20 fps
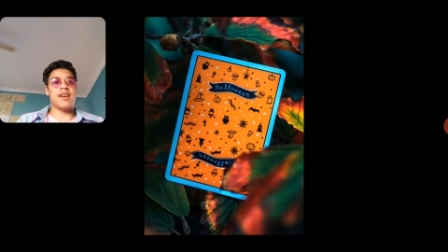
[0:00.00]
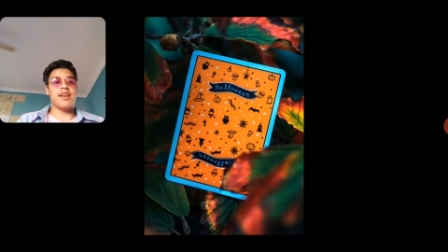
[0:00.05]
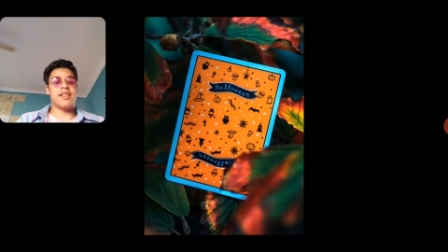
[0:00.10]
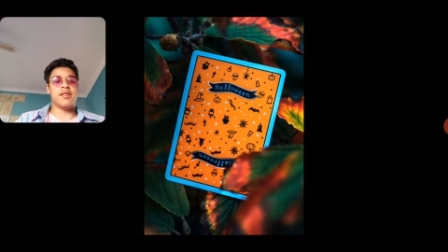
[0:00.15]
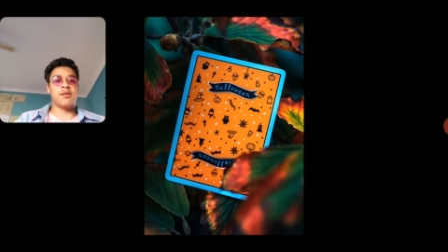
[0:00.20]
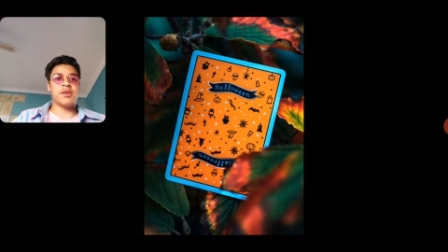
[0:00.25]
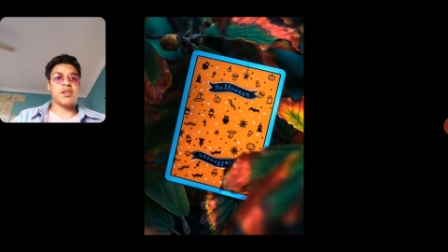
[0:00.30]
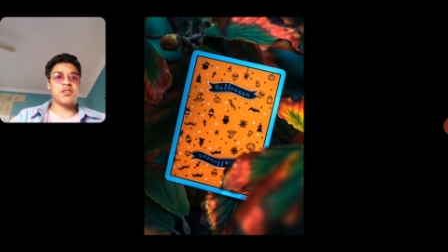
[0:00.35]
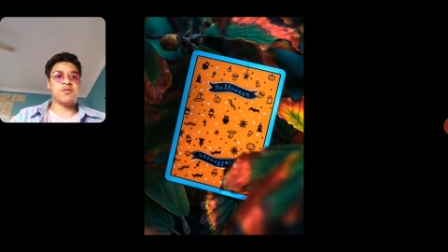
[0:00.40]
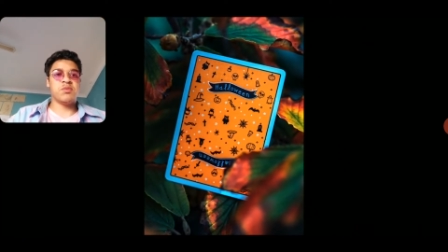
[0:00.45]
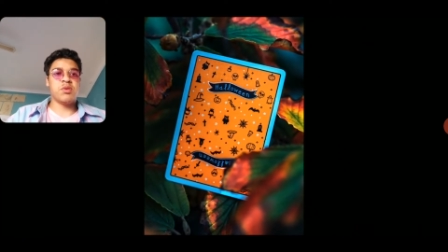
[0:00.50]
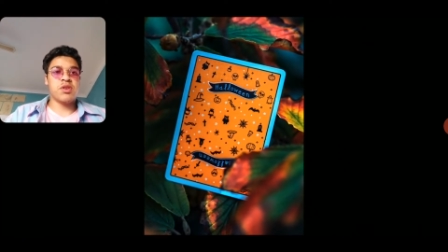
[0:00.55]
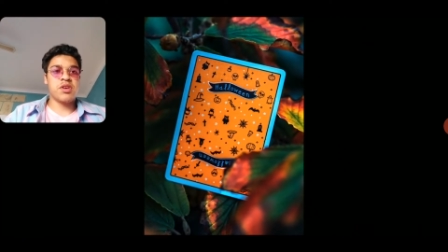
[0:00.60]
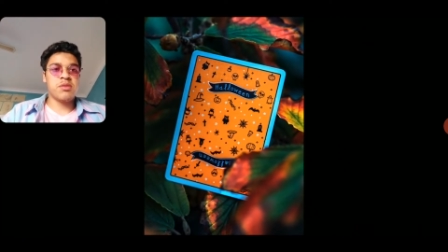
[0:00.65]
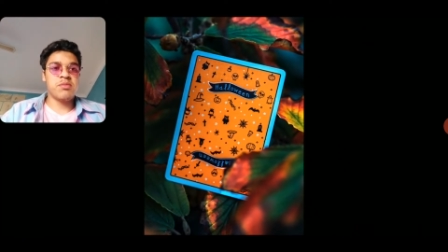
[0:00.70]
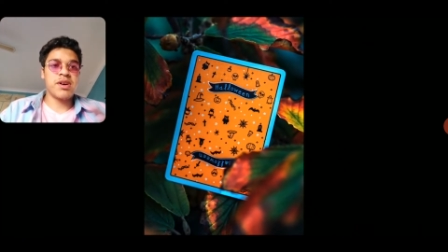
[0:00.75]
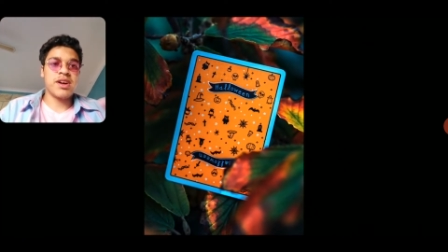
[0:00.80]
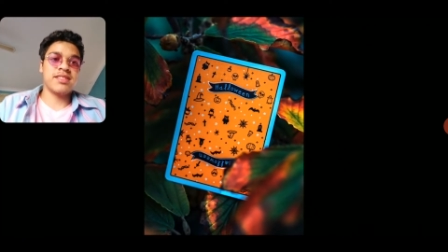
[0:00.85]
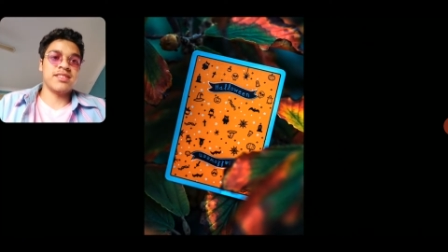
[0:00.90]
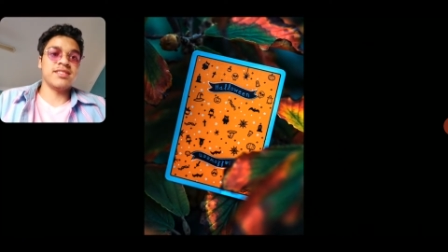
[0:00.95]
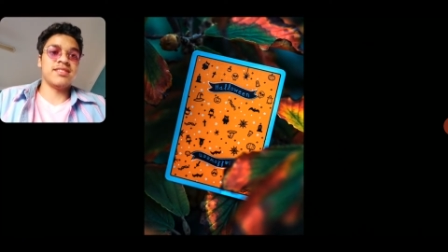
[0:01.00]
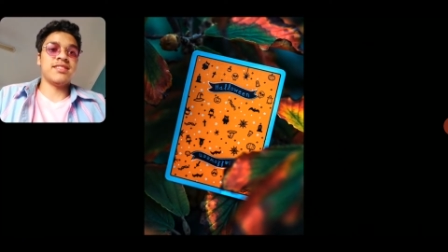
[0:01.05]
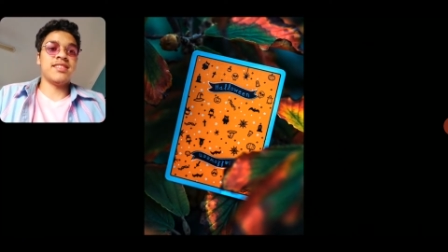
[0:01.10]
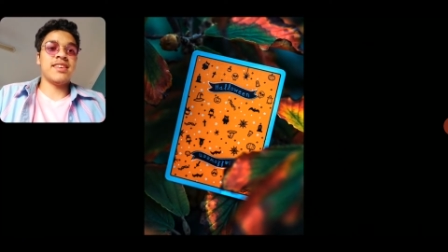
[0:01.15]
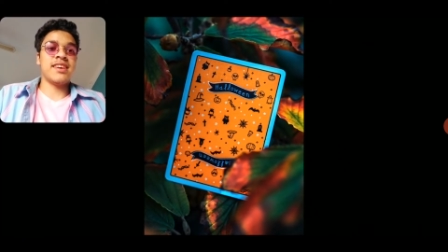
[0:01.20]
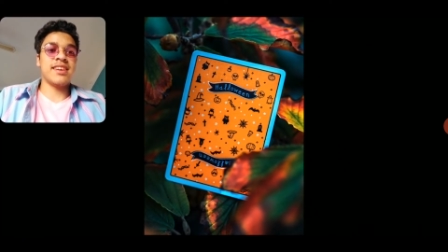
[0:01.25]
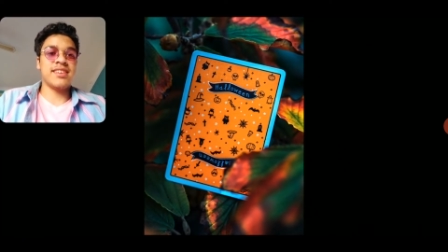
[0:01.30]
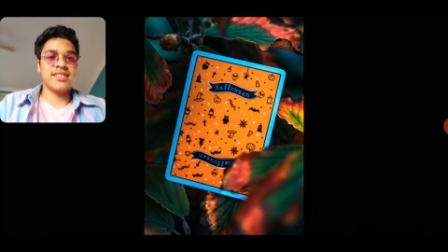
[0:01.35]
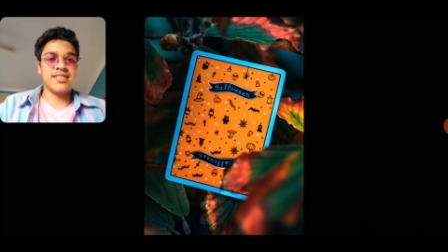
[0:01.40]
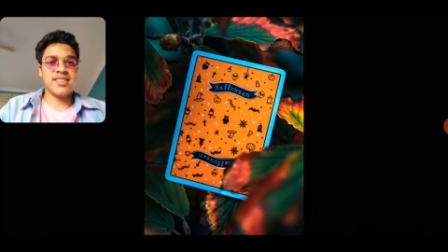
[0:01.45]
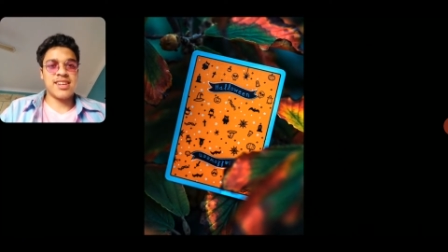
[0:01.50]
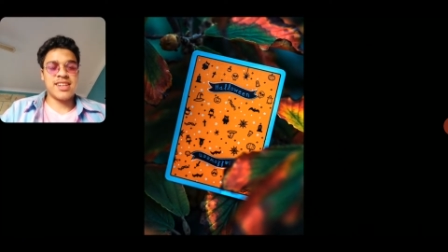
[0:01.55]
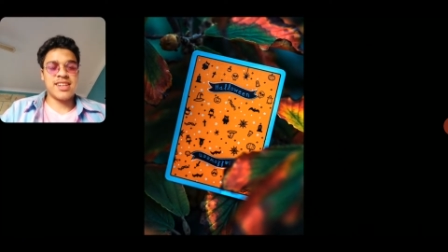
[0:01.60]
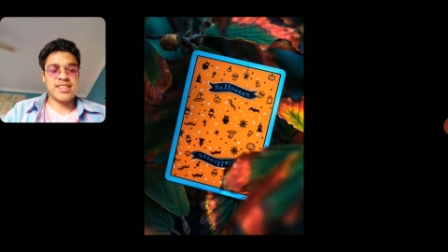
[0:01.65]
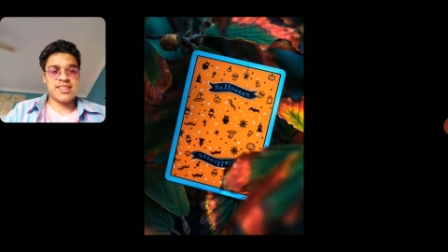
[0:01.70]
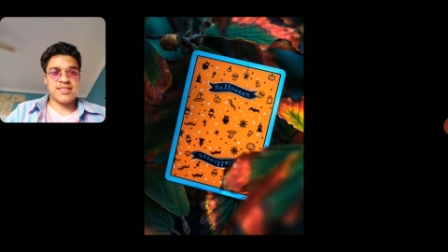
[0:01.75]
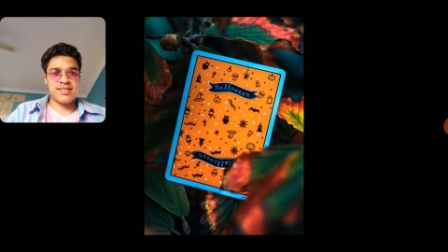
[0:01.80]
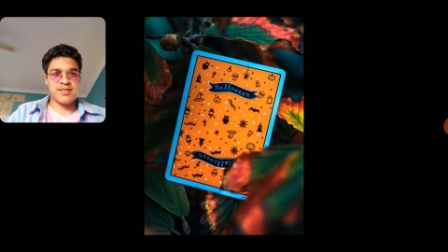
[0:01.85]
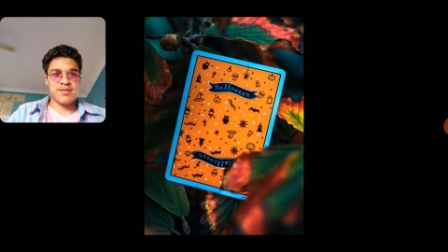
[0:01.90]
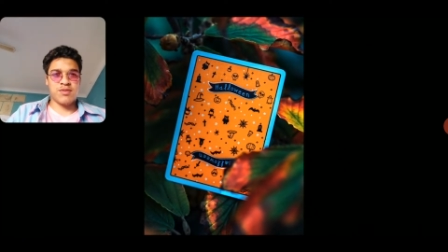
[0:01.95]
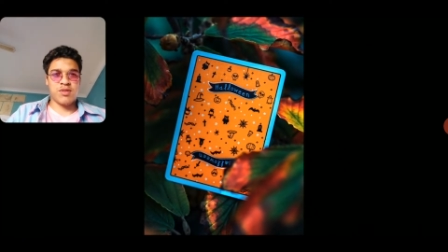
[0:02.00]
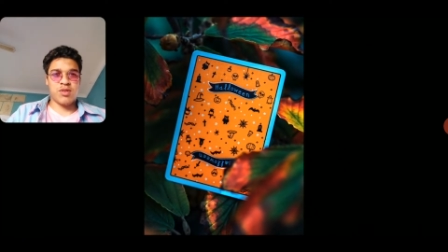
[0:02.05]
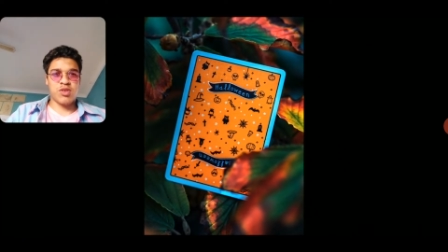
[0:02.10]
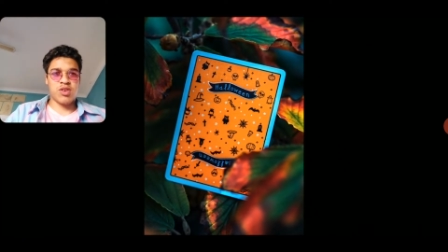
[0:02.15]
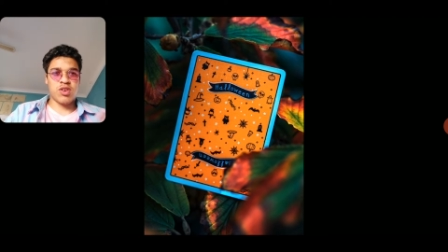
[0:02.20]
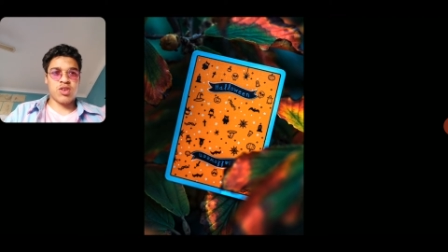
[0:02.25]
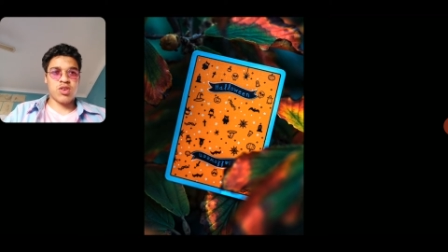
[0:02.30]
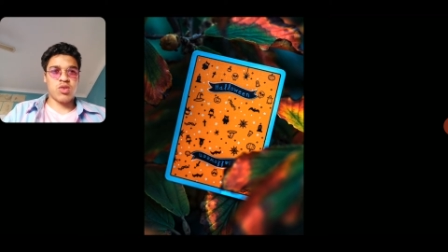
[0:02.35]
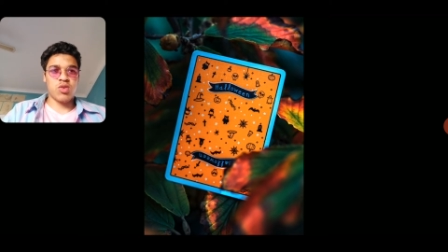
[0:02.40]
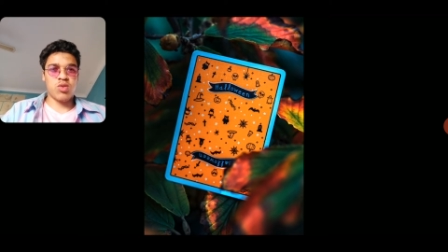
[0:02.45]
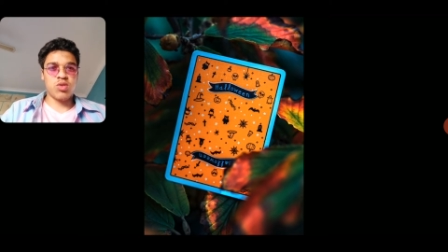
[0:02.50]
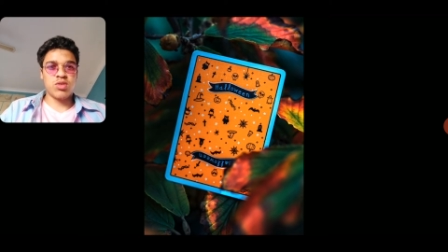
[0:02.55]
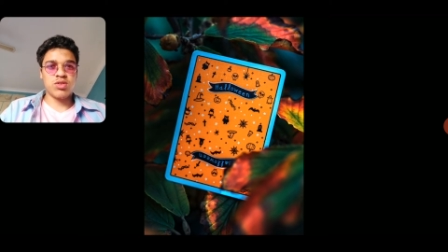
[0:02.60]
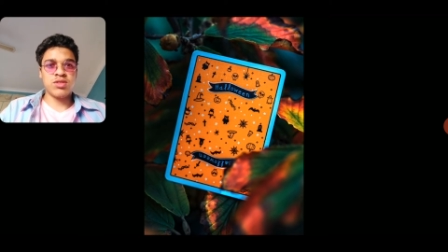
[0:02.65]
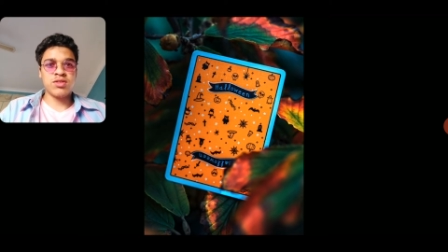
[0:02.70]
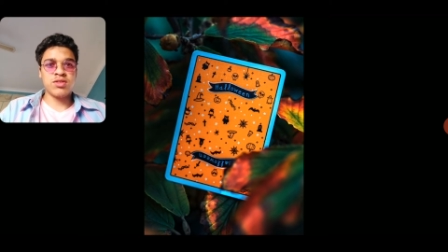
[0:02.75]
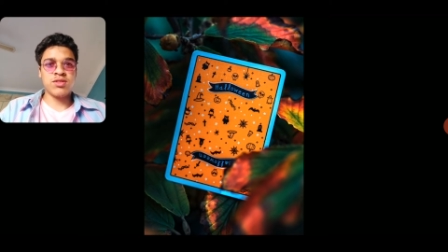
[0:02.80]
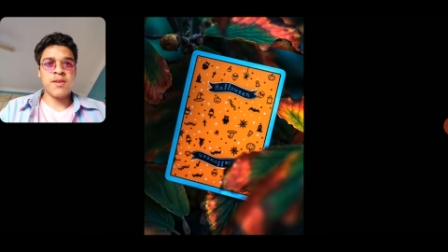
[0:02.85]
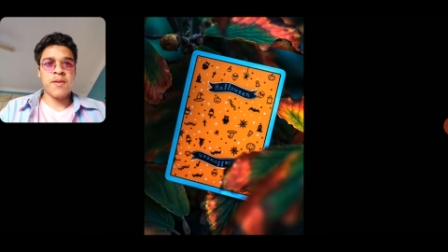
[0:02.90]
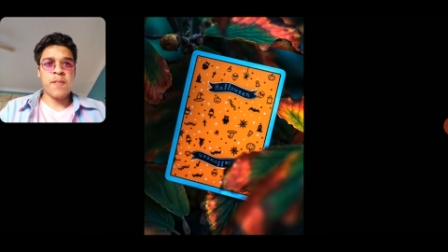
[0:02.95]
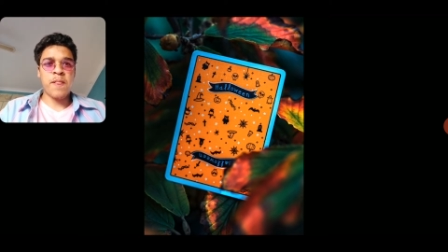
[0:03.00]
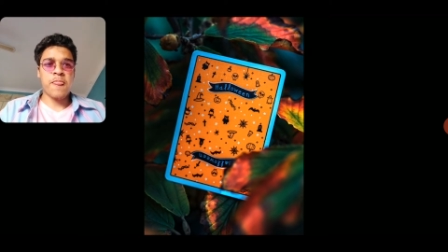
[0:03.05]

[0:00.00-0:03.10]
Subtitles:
And the best part about this deck is that it's for a cause.